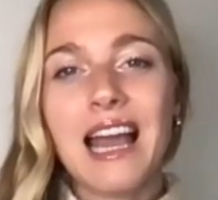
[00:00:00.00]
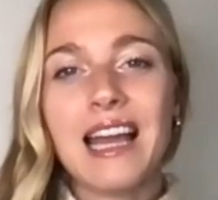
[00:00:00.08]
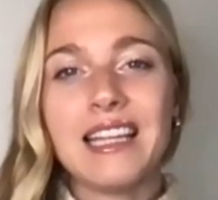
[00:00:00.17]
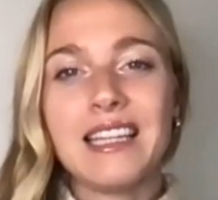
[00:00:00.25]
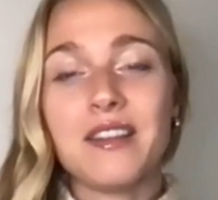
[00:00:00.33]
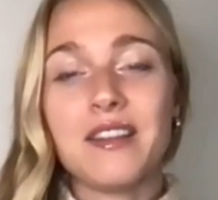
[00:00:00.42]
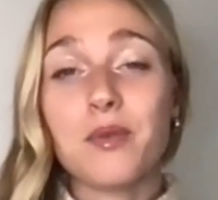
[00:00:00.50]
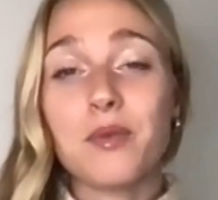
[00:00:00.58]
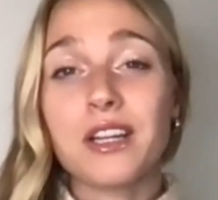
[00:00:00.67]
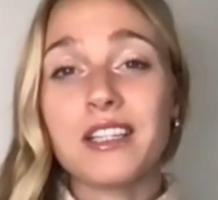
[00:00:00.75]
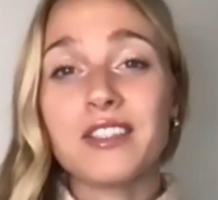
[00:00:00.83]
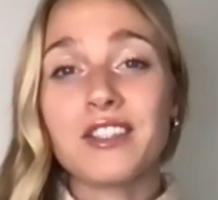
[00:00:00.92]
And the more
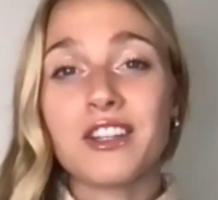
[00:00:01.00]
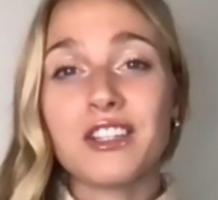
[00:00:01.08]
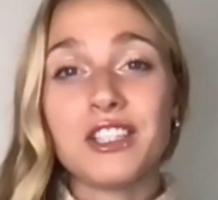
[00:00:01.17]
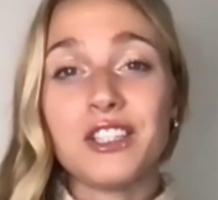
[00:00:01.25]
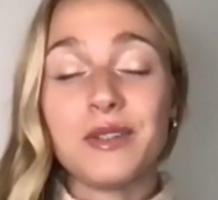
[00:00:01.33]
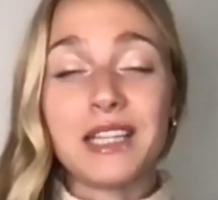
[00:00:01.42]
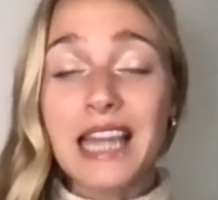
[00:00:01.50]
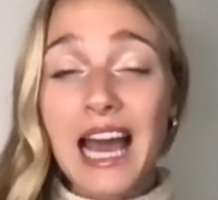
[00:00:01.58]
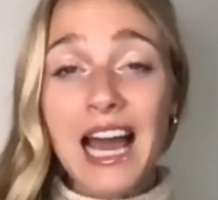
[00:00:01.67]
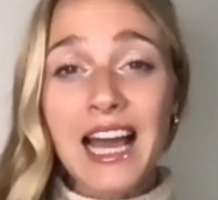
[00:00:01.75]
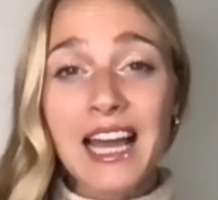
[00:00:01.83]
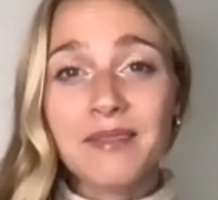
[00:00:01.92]
I started doing
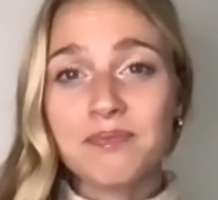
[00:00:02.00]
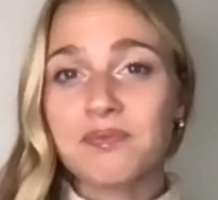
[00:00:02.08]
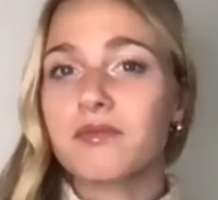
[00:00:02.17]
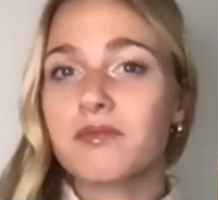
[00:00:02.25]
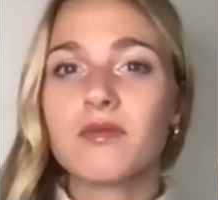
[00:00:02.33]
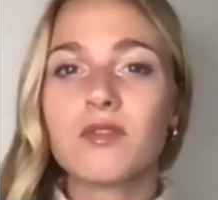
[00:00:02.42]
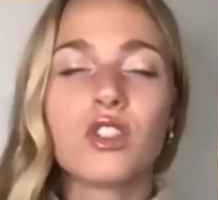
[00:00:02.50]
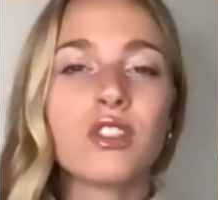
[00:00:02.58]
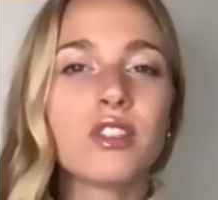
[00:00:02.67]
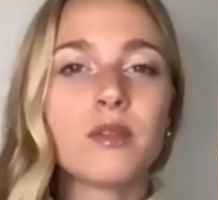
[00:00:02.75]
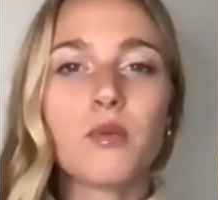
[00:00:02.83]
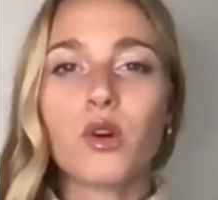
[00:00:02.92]
that,
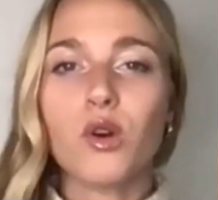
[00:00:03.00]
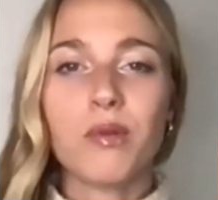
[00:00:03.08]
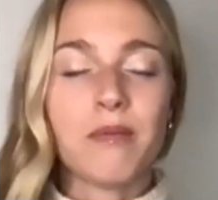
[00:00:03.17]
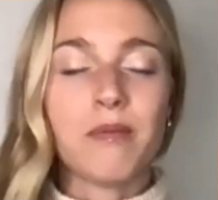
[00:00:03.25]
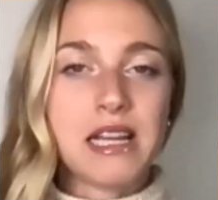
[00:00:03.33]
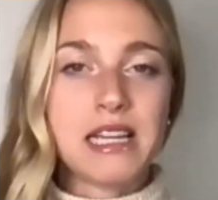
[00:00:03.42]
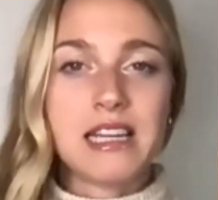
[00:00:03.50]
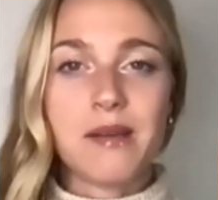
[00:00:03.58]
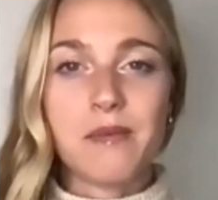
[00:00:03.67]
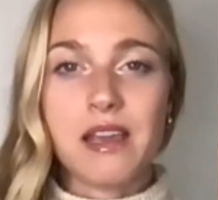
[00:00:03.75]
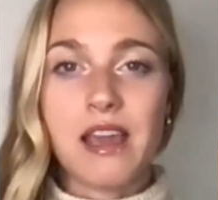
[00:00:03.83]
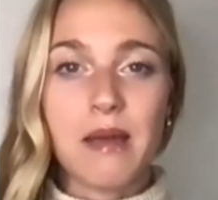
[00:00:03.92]
just the more open-minded I
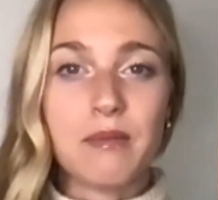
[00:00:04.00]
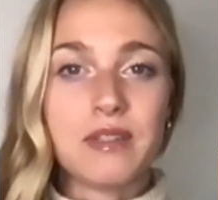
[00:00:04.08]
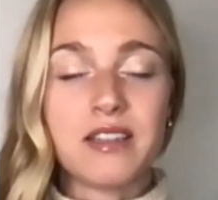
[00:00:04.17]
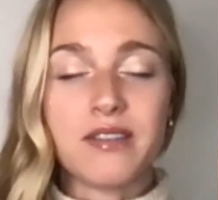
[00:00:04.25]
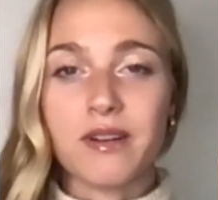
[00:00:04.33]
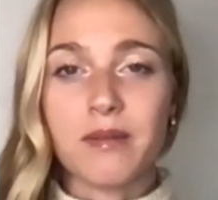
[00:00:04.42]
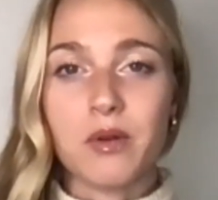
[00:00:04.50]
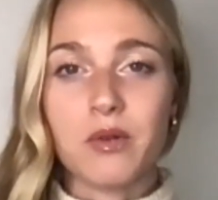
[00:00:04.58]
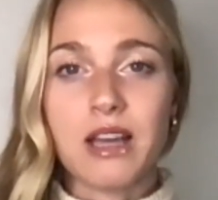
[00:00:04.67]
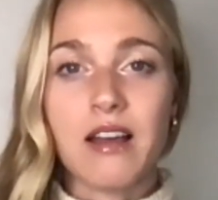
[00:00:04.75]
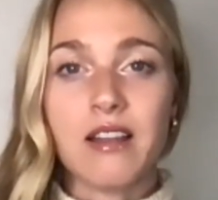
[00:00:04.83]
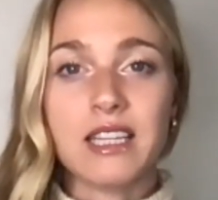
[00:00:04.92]
became to different
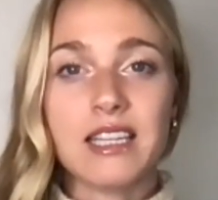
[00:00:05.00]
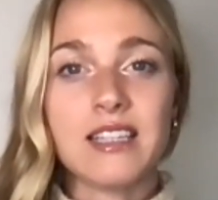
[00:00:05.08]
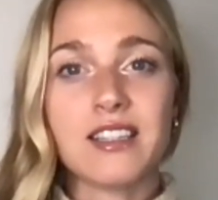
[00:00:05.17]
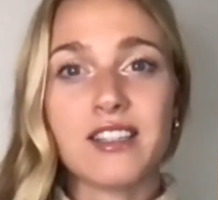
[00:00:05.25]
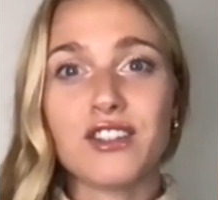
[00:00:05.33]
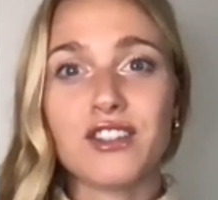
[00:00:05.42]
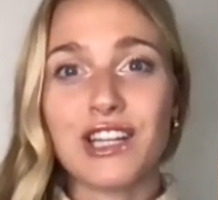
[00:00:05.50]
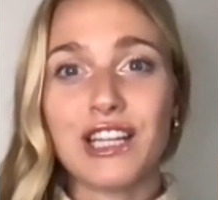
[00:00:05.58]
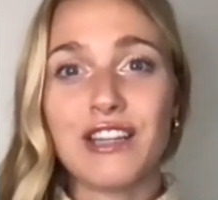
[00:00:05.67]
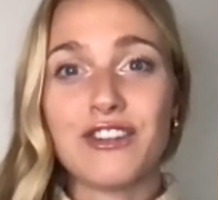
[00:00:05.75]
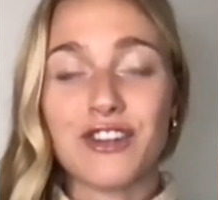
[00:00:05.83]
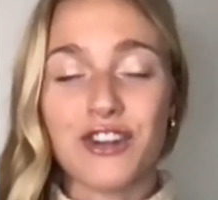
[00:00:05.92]
modalities. I
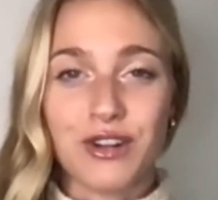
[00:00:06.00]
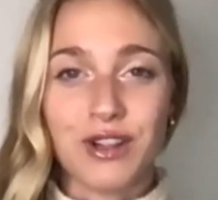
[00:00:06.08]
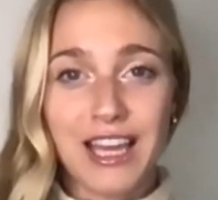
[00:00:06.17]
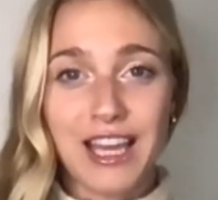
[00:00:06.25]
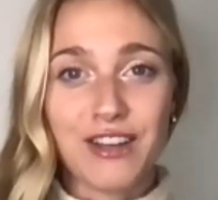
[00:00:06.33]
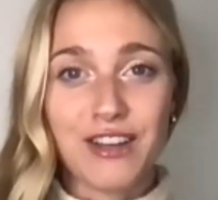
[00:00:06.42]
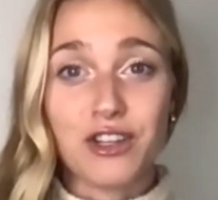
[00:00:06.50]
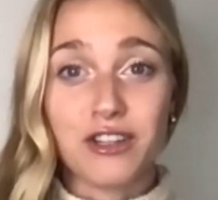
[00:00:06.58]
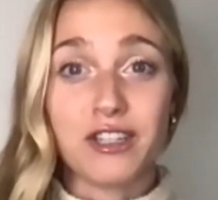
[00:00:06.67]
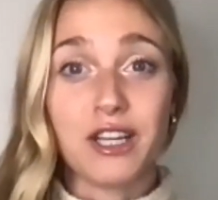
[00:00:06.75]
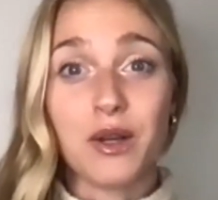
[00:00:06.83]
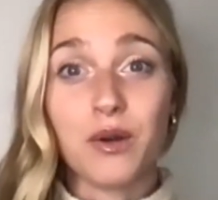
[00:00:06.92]
started journaling
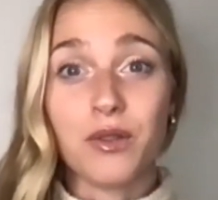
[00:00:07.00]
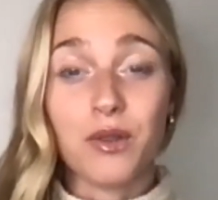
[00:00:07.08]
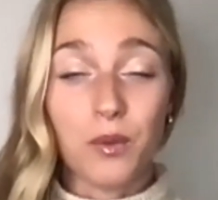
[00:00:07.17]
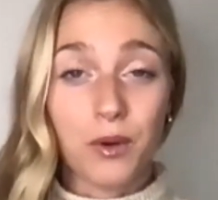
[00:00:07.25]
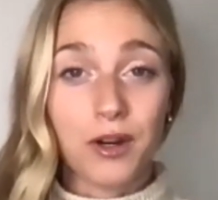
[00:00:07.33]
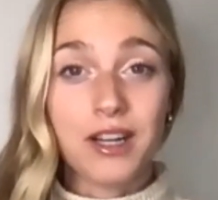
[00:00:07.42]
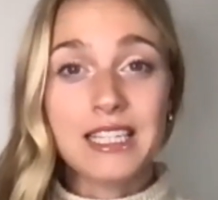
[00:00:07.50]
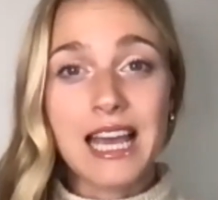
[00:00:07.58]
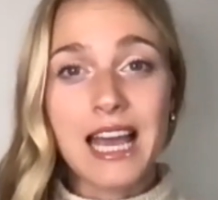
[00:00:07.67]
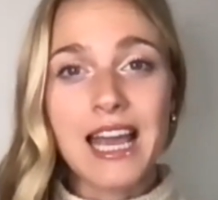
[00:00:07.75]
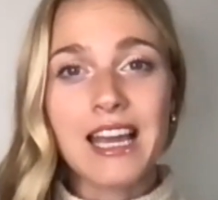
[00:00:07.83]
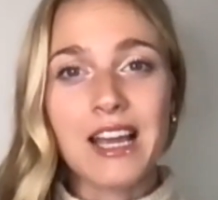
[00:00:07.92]
during the
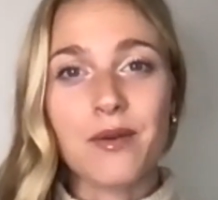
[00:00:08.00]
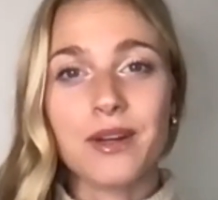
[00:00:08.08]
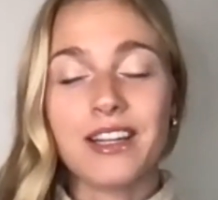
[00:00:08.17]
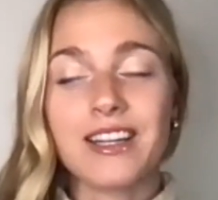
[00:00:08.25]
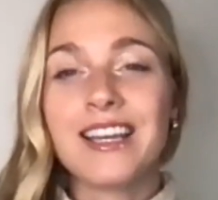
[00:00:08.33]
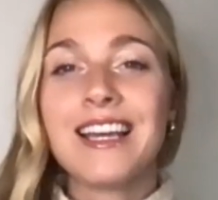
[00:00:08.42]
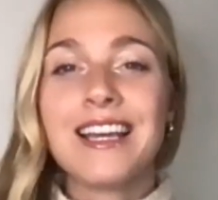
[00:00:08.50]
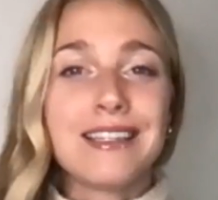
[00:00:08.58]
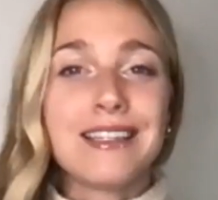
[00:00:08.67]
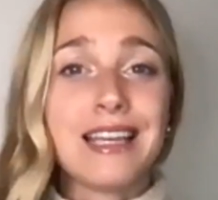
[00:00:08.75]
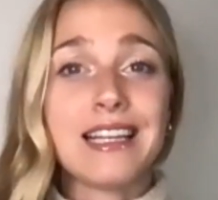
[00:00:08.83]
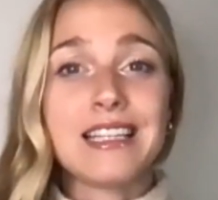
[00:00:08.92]
workday. I would
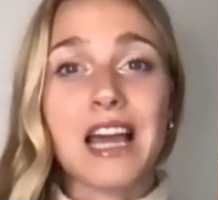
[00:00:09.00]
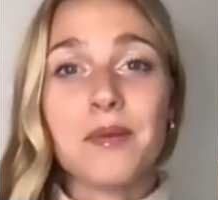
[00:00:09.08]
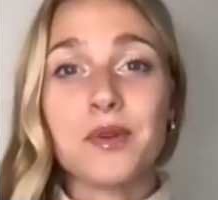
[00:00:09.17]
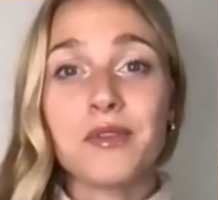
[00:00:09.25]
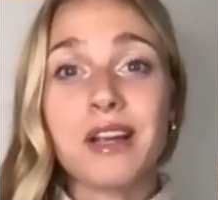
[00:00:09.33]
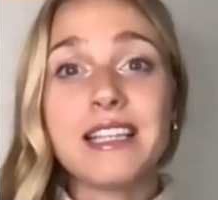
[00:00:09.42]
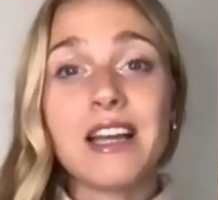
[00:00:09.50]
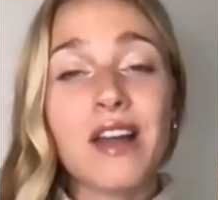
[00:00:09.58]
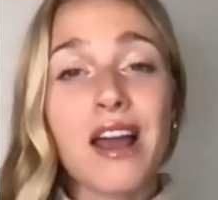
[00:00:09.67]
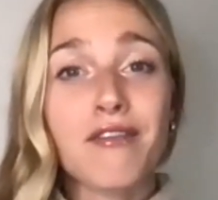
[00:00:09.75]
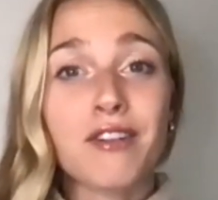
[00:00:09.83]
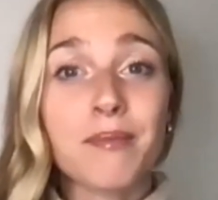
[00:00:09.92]
take time to write down
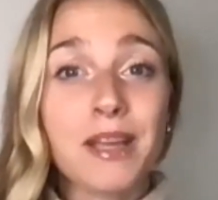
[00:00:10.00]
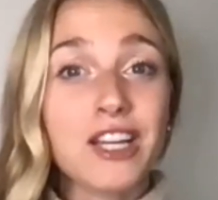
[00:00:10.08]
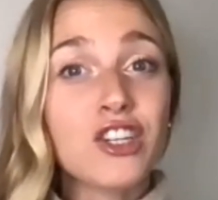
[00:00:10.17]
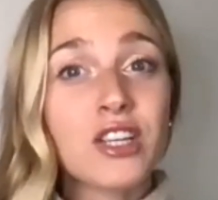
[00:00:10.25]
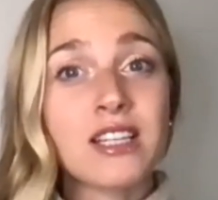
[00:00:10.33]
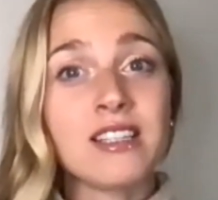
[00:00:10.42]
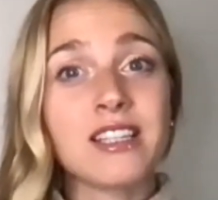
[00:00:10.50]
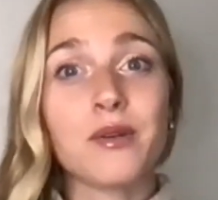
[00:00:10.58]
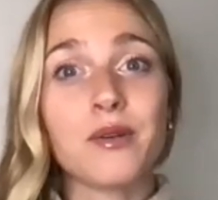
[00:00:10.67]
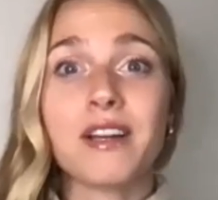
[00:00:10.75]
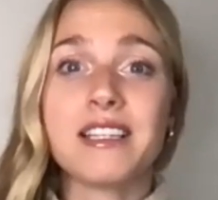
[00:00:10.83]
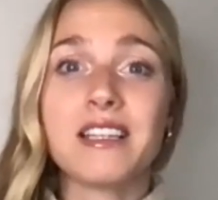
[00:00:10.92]
affirmations. I
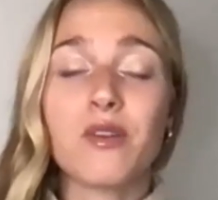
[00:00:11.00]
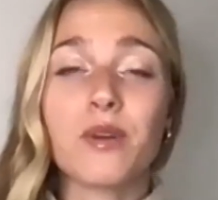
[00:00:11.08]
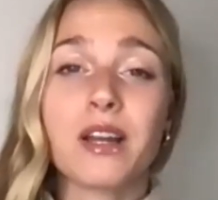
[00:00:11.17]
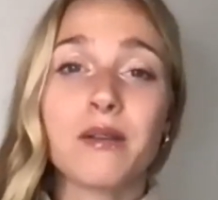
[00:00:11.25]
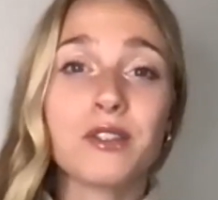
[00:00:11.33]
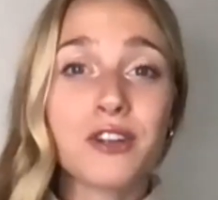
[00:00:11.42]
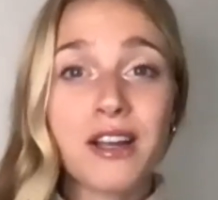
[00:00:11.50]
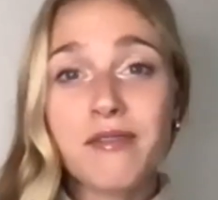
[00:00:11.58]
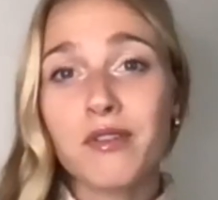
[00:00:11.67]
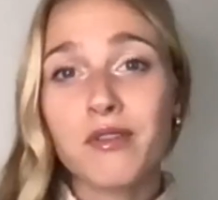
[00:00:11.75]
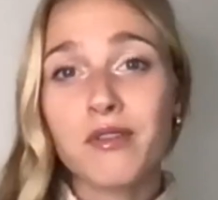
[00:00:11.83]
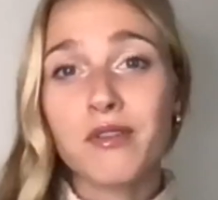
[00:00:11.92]
would write down what I was
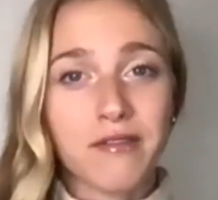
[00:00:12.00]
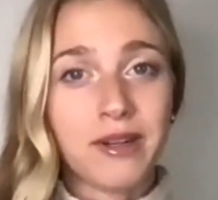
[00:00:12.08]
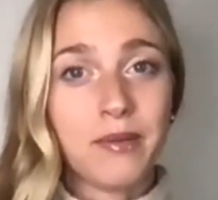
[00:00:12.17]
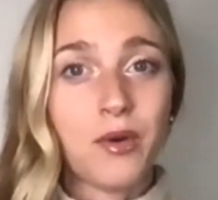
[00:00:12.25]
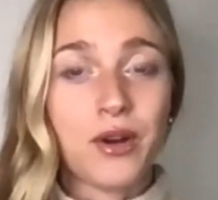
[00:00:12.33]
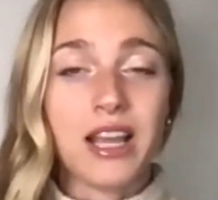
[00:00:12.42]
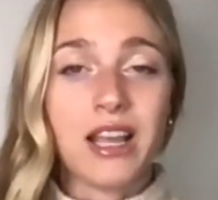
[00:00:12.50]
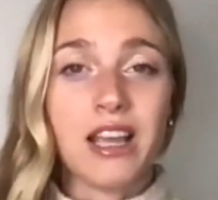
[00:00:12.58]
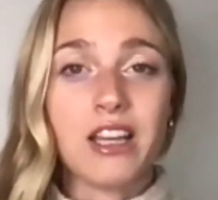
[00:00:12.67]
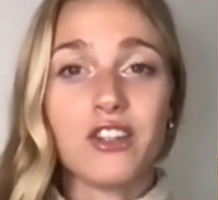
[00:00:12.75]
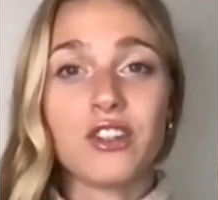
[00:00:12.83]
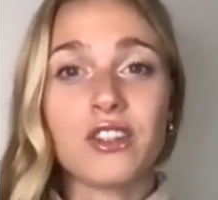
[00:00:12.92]
grateful for every morning
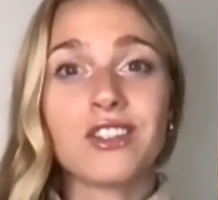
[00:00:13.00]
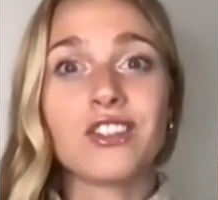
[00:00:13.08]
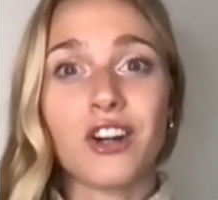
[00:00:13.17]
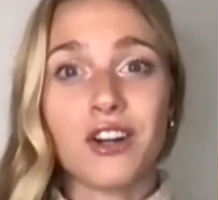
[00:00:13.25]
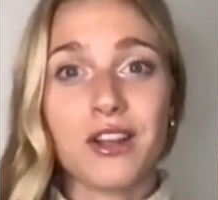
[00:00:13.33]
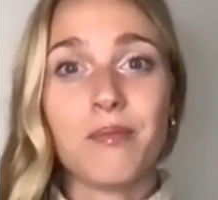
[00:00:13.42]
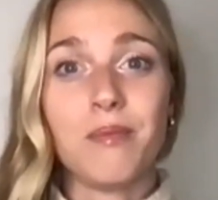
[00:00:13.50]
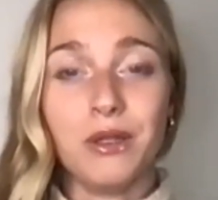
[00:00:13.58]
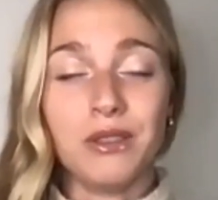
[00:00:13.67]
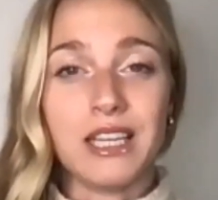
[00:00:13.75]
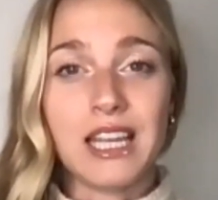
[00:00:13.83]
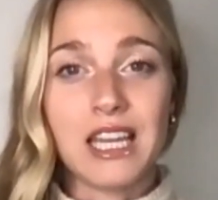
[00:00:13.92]
and just started
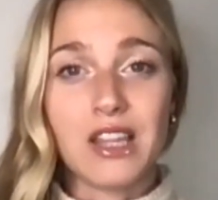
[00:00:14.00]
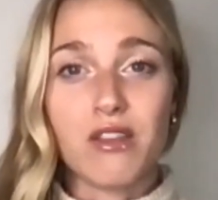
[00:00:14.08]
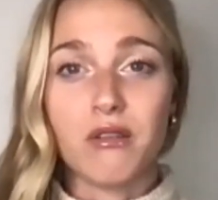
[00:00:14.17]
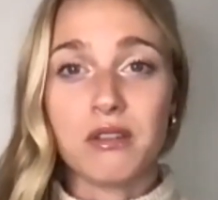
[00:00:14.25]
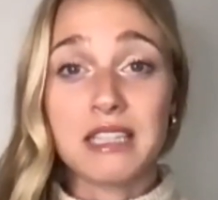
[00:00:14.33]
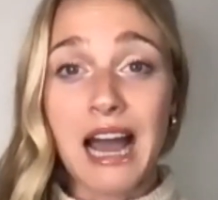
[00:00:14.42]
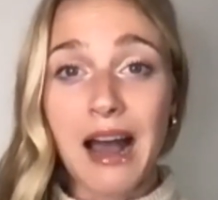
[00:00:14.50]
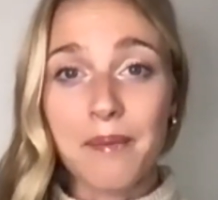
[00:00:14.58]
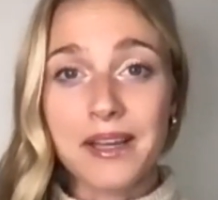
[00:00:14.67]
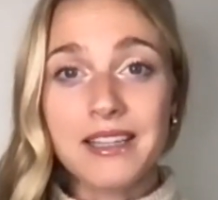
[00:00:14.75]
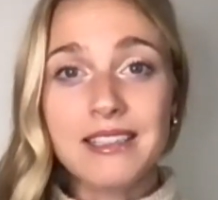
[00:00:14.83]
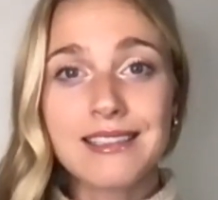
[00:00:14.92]
building in those
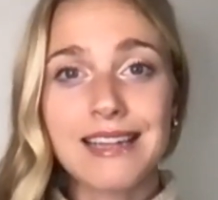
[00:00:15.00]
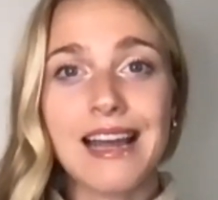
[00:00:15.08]
habits.